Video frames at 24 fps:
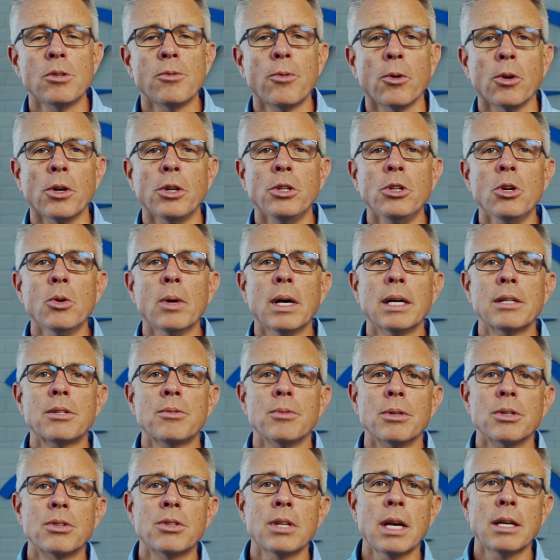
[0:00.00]
for a
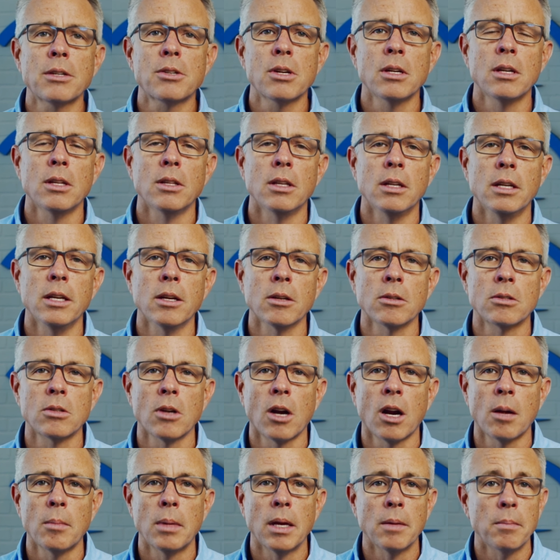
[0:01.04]
U.S. recession in the near
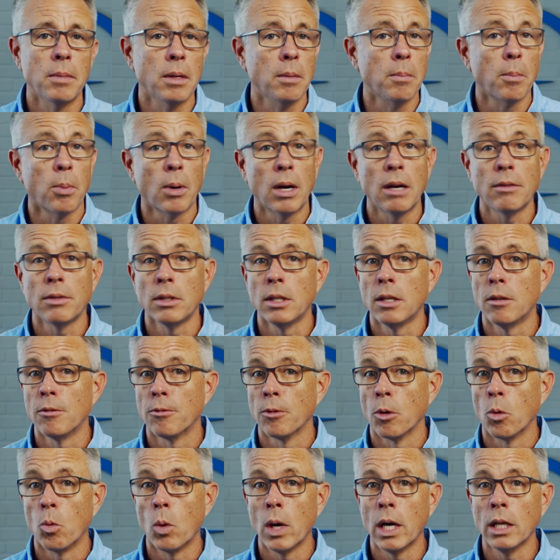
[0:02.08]
term have been prevalent
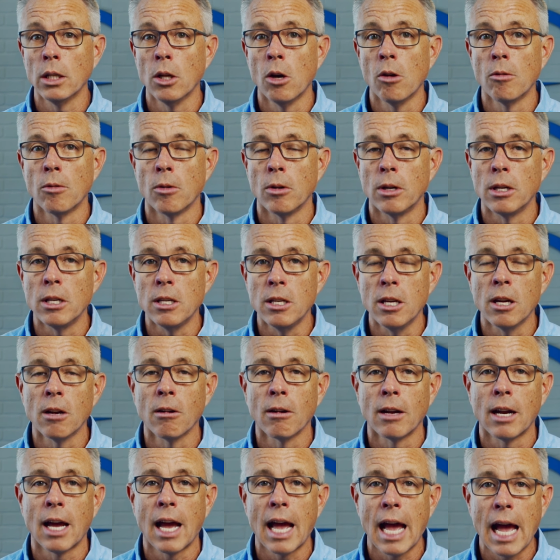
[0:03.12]
for well over a
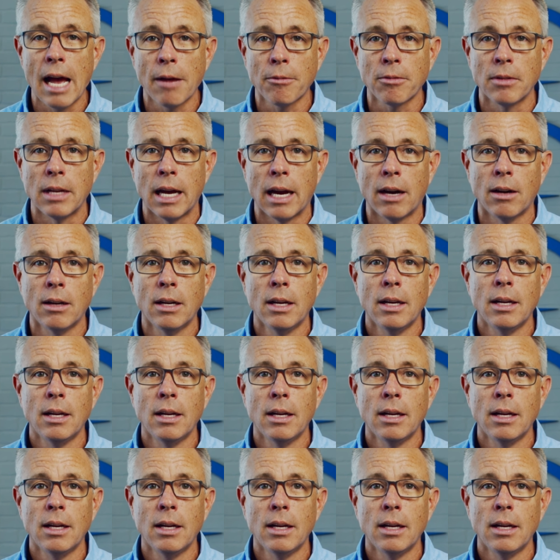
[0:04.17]
year and a half now,